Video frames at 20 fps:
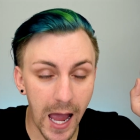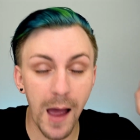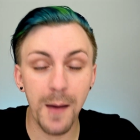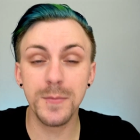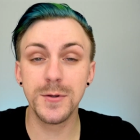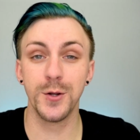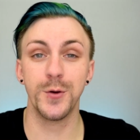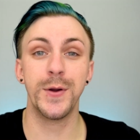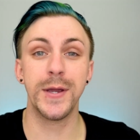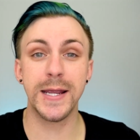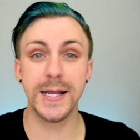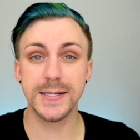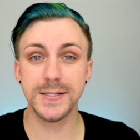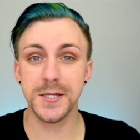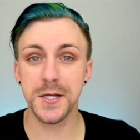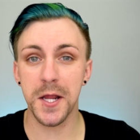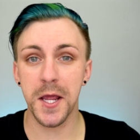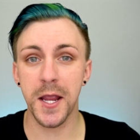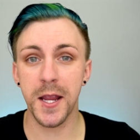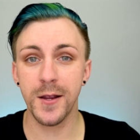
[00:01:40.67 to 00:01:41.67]
I'm doing it
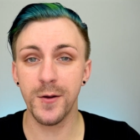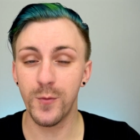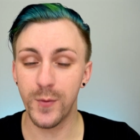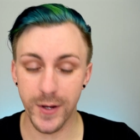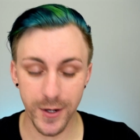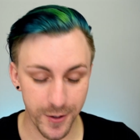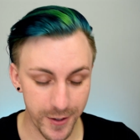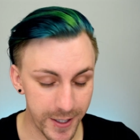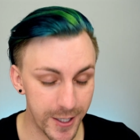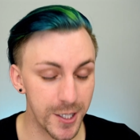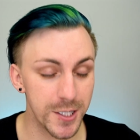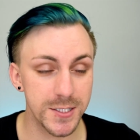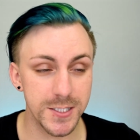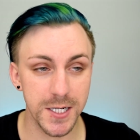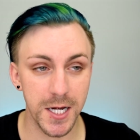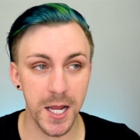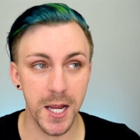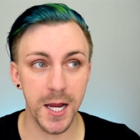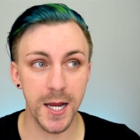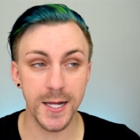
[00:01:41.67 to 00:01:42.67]
today, we are here
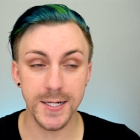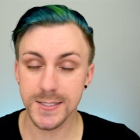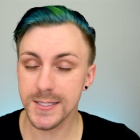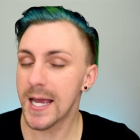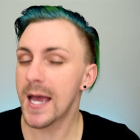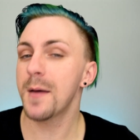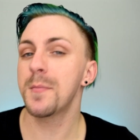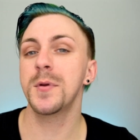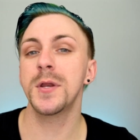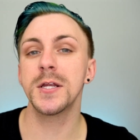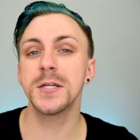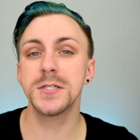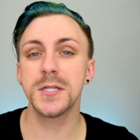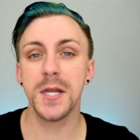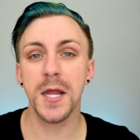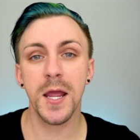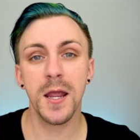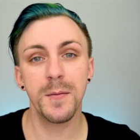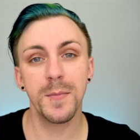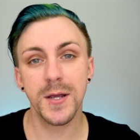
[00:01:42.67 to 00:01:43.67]
today, it's happening
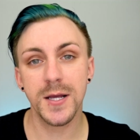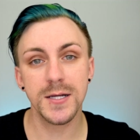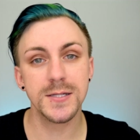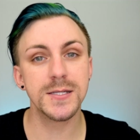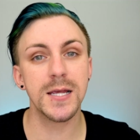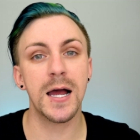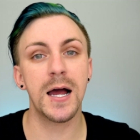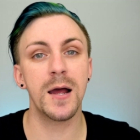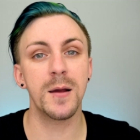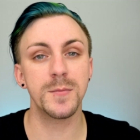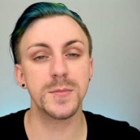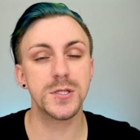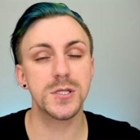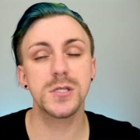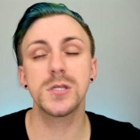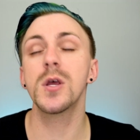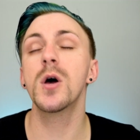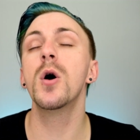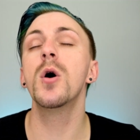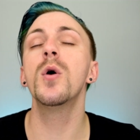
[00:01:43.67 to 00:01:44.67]
today because I'm
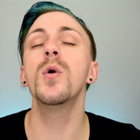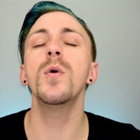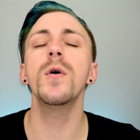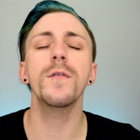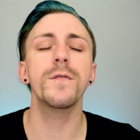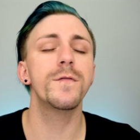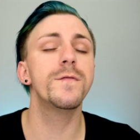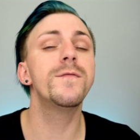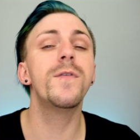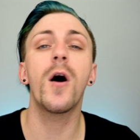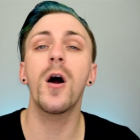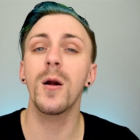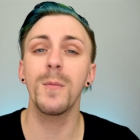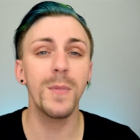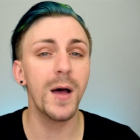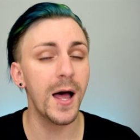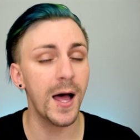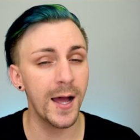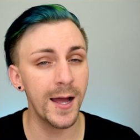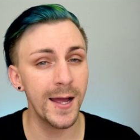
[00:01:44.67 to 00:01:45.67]
so far
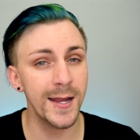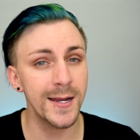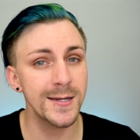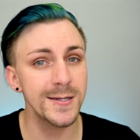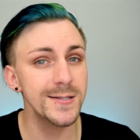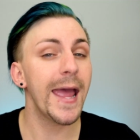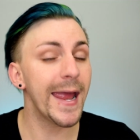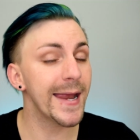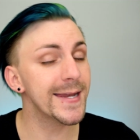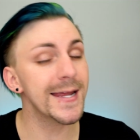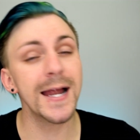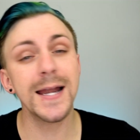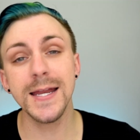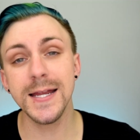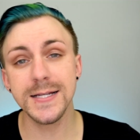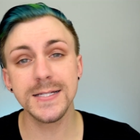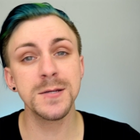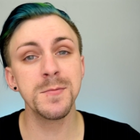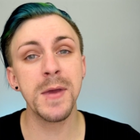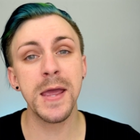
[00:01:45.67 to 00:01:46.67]
behind, and I
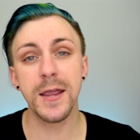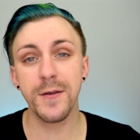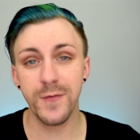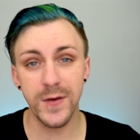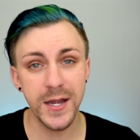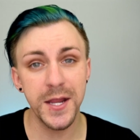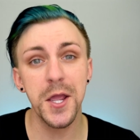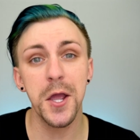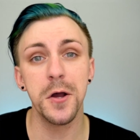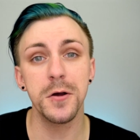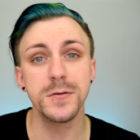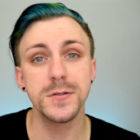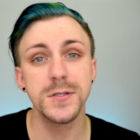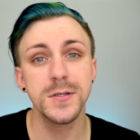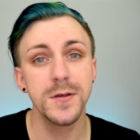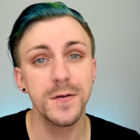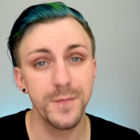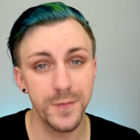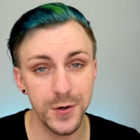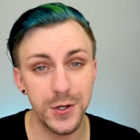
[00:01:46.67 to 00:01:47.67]
need to make videos
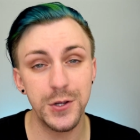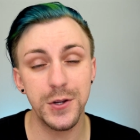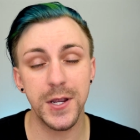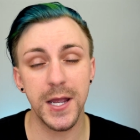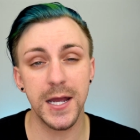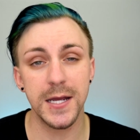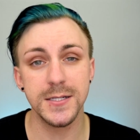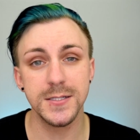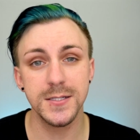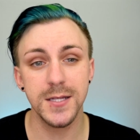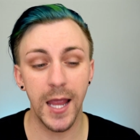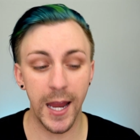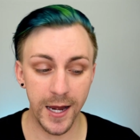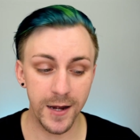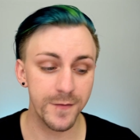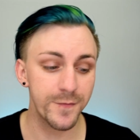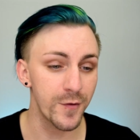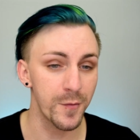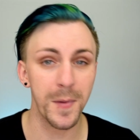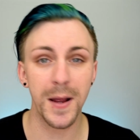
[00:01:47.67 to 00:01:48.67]
for you guys
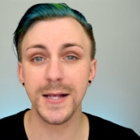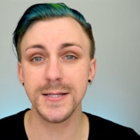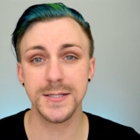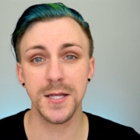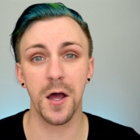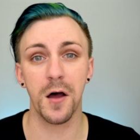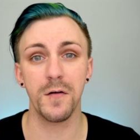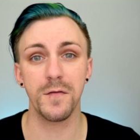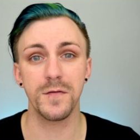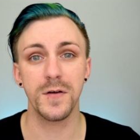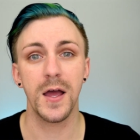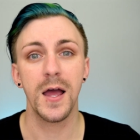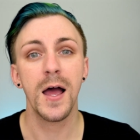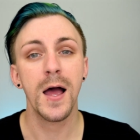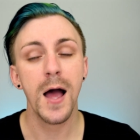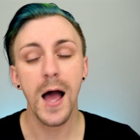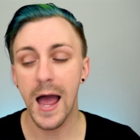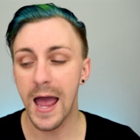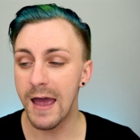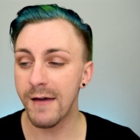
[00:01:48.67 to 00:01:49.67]
and for myself.
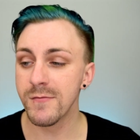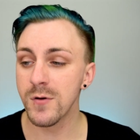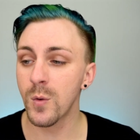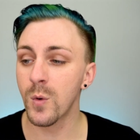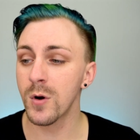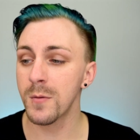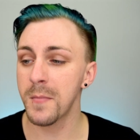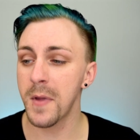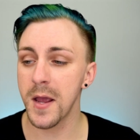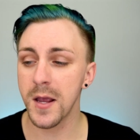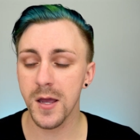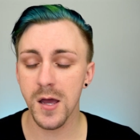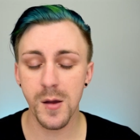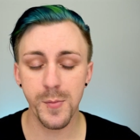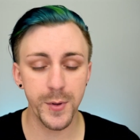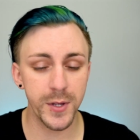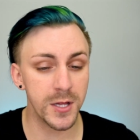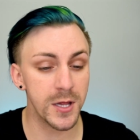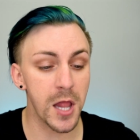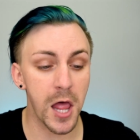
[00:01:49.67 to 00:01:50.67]
I haven't worn
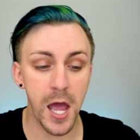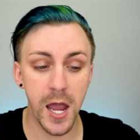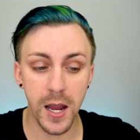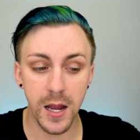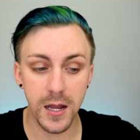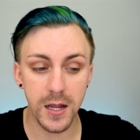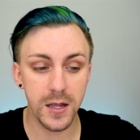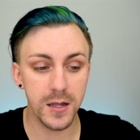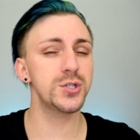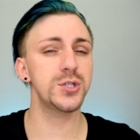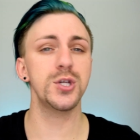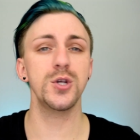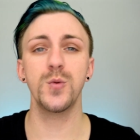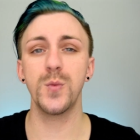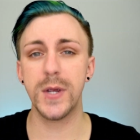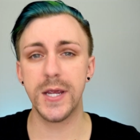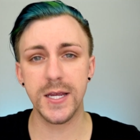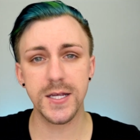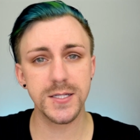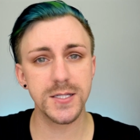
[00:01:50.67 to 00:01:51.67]
makeup in like two
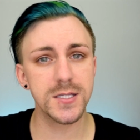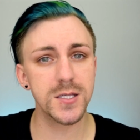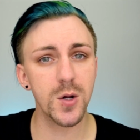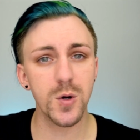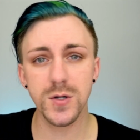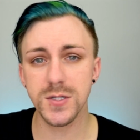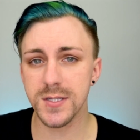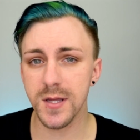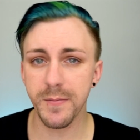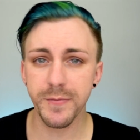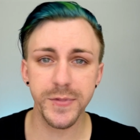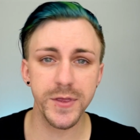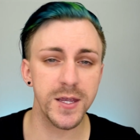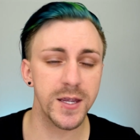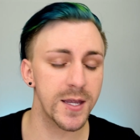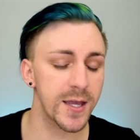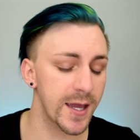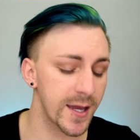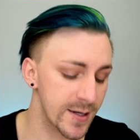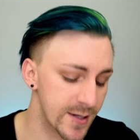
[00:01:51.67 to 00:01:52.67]
weeks or
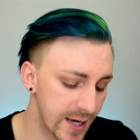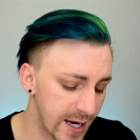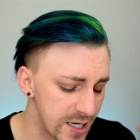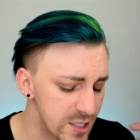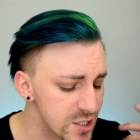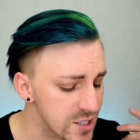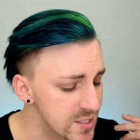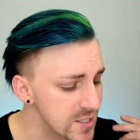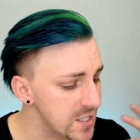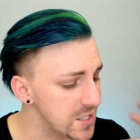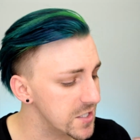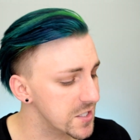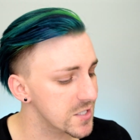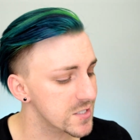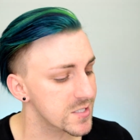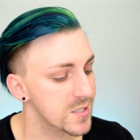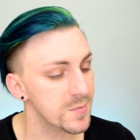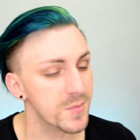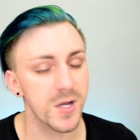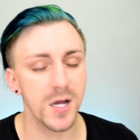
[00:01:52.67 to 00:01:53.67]
something and I just need to
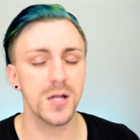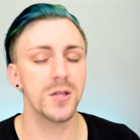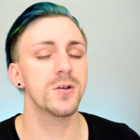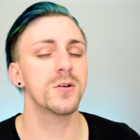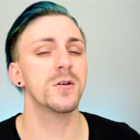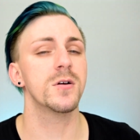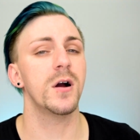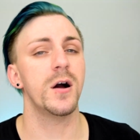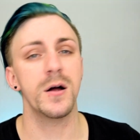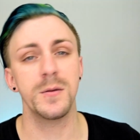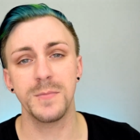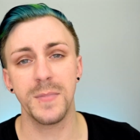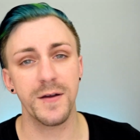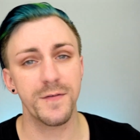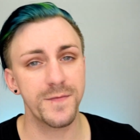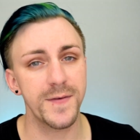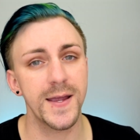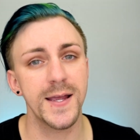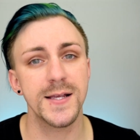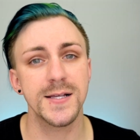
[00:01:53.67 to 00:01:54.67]
get some color on my
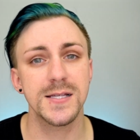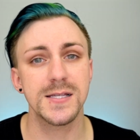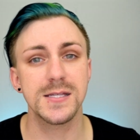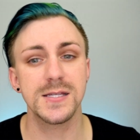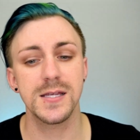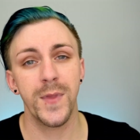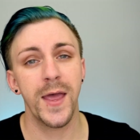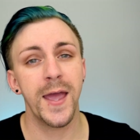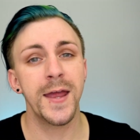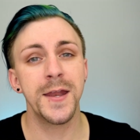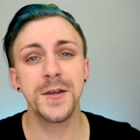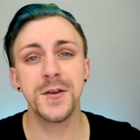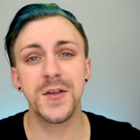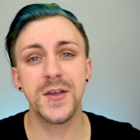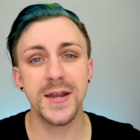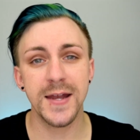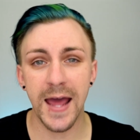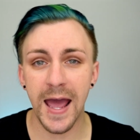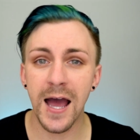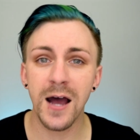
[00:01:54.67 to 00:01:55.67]
face and
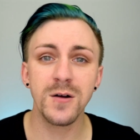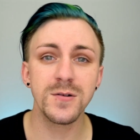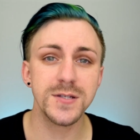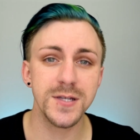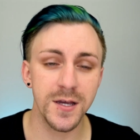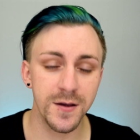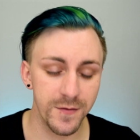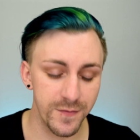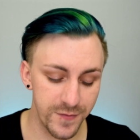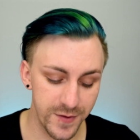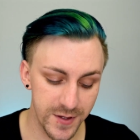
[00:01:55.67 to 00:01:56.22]
get out of